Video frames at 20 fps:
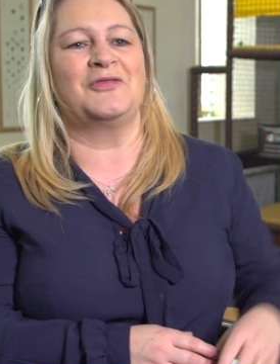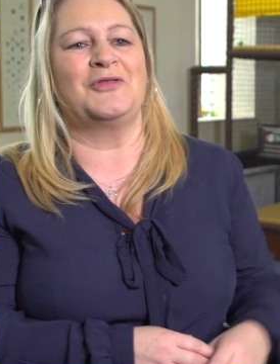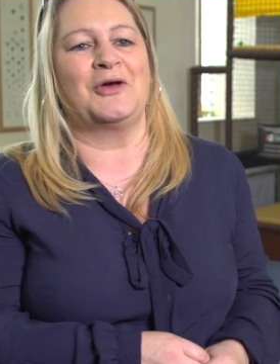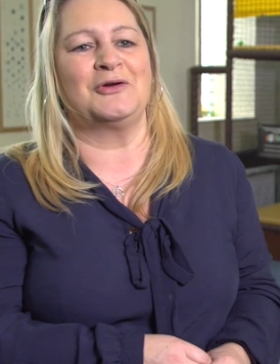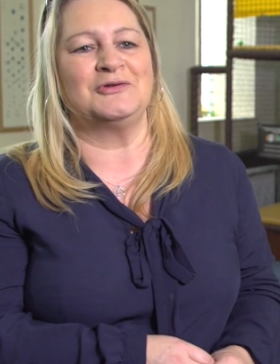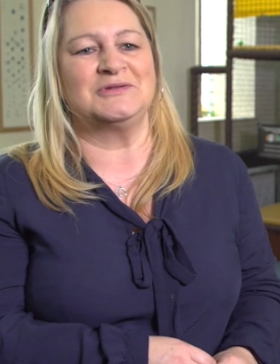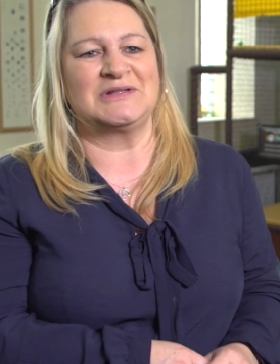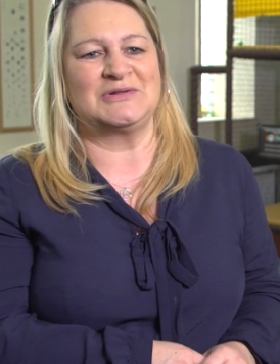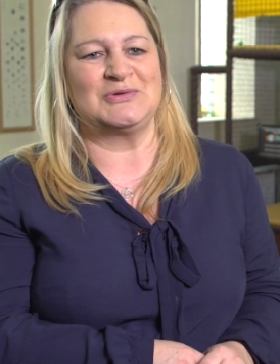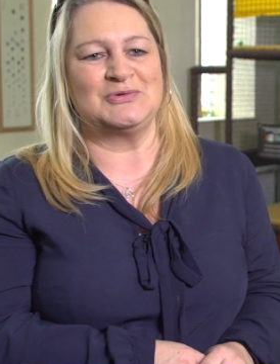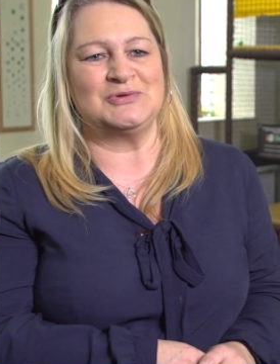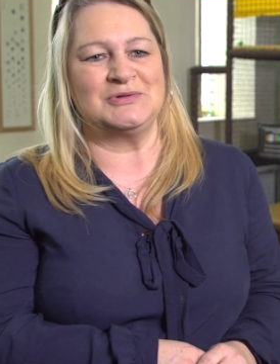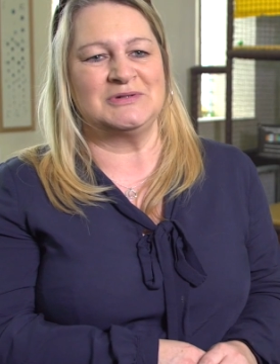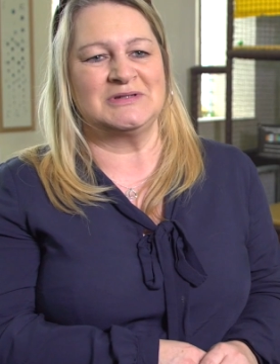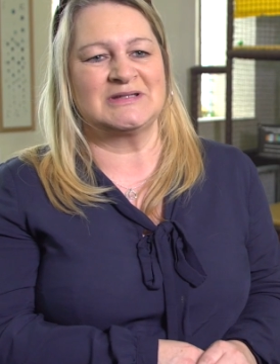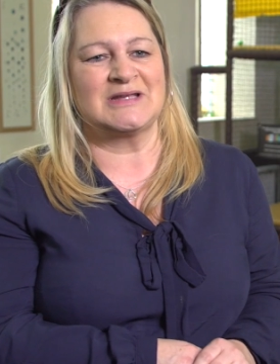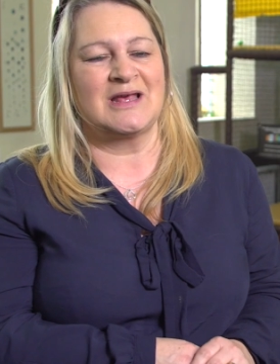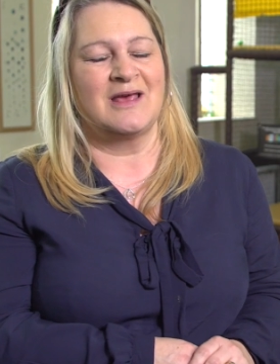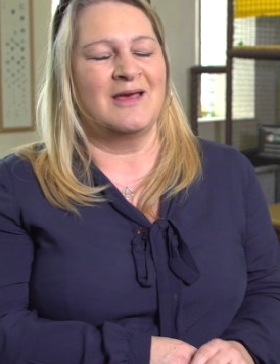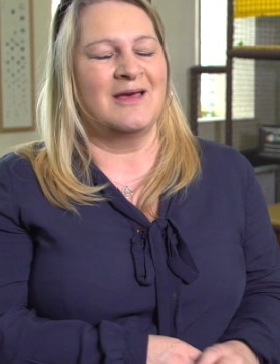those
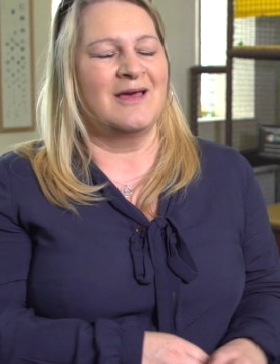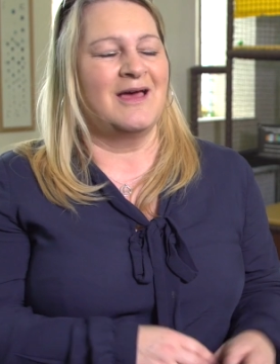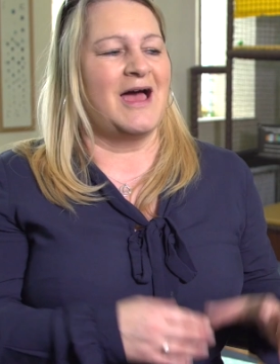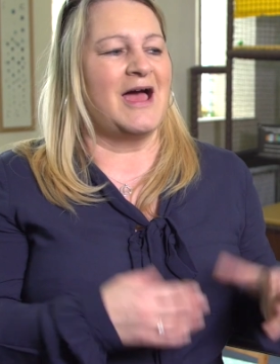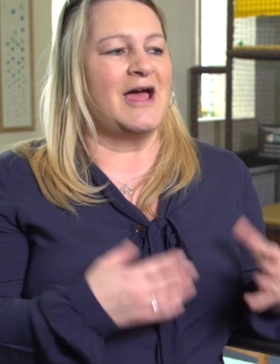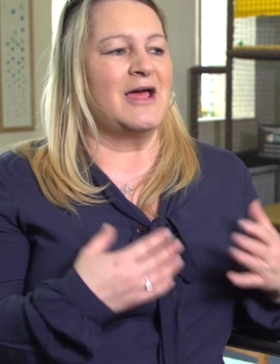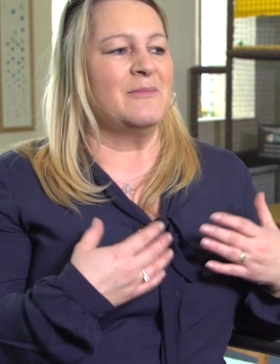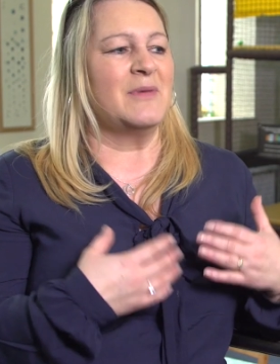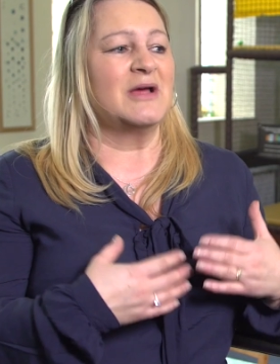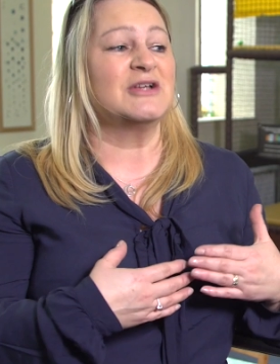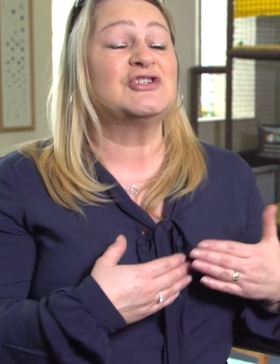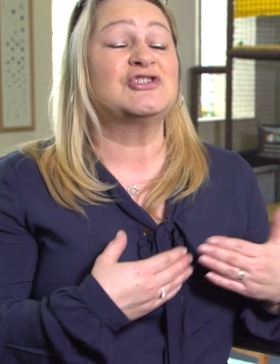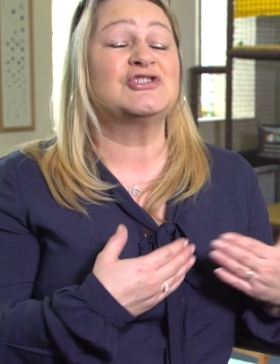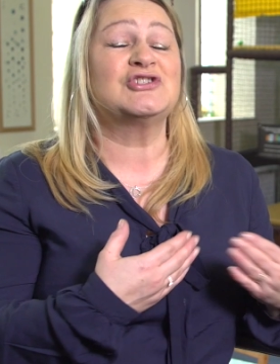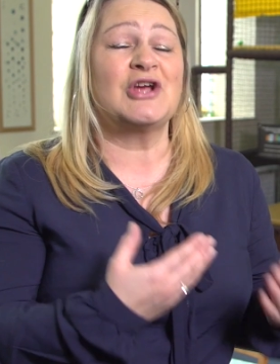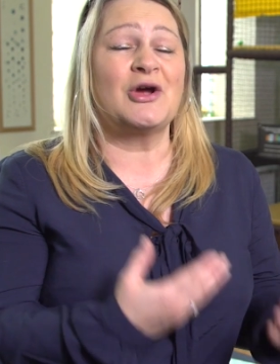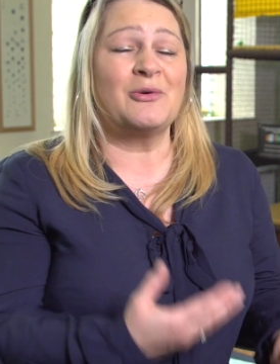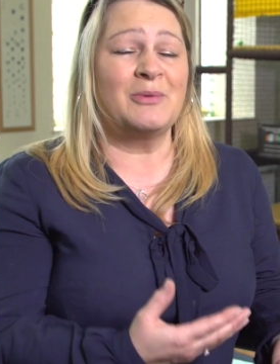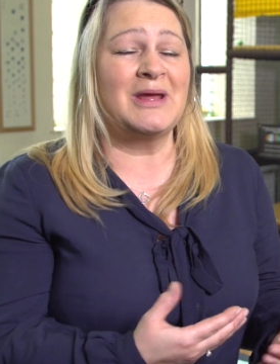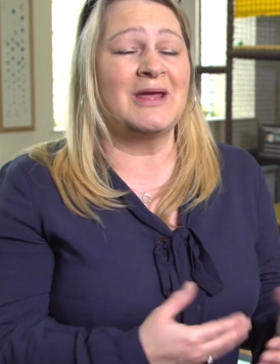doors,
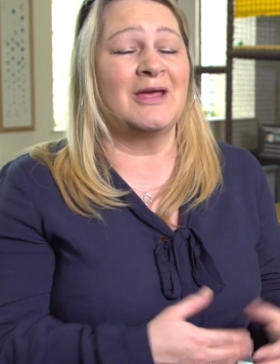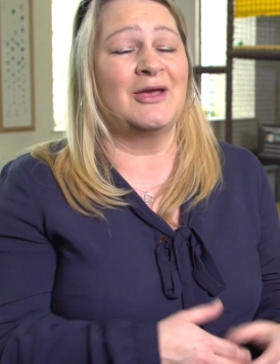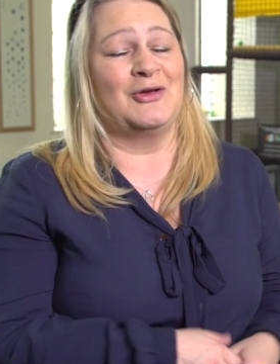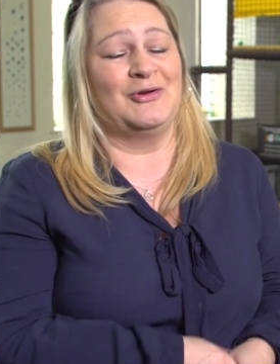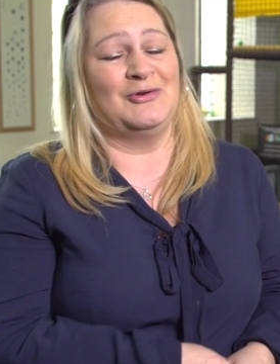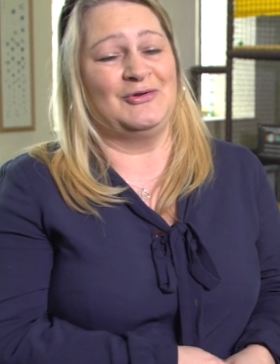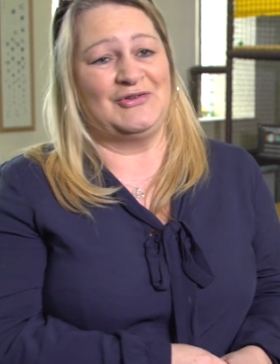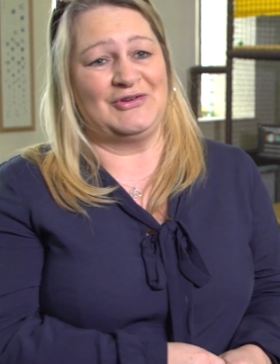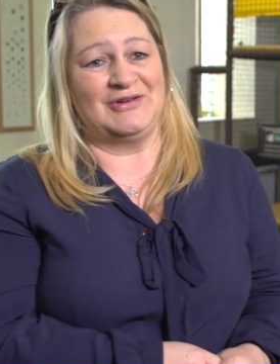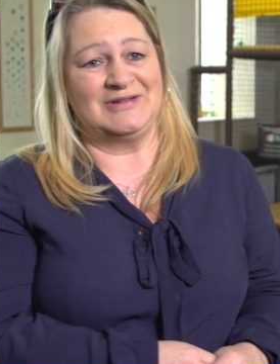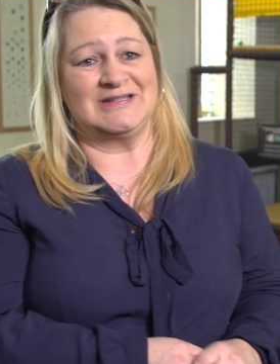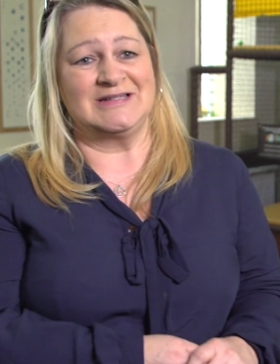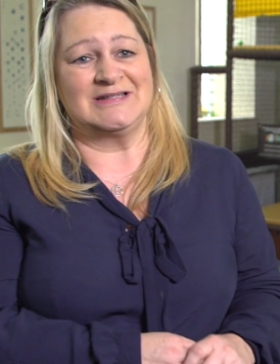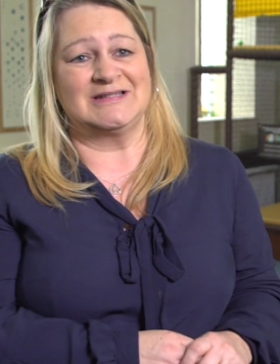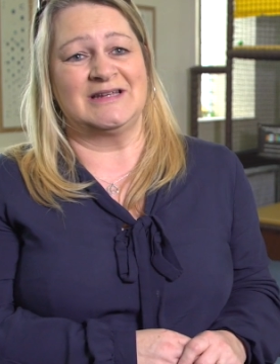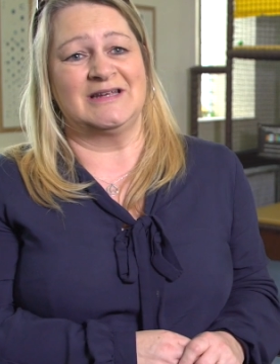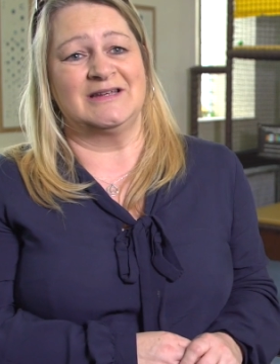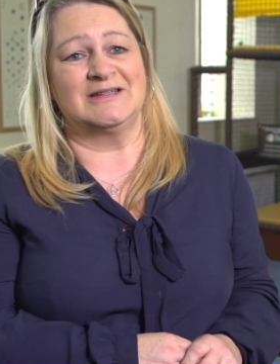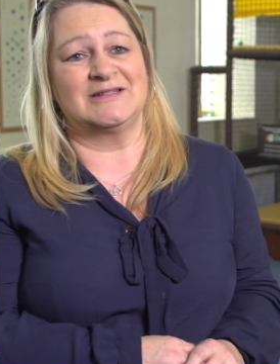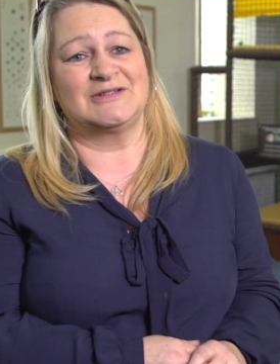showing who
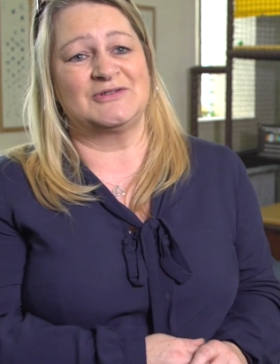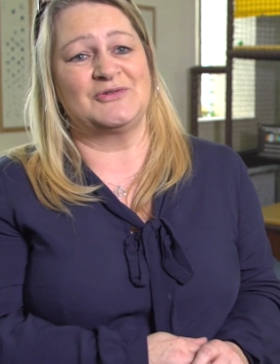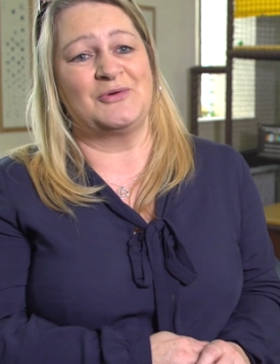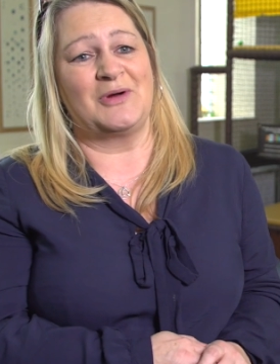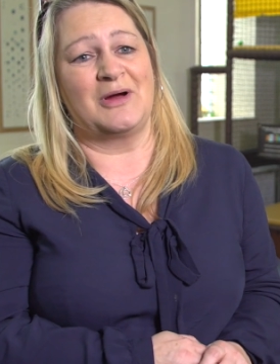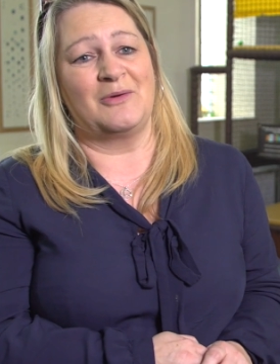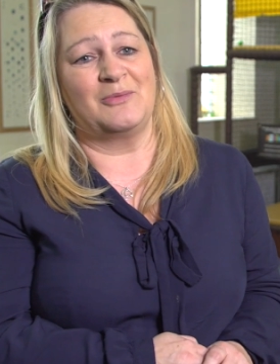Jesus is through our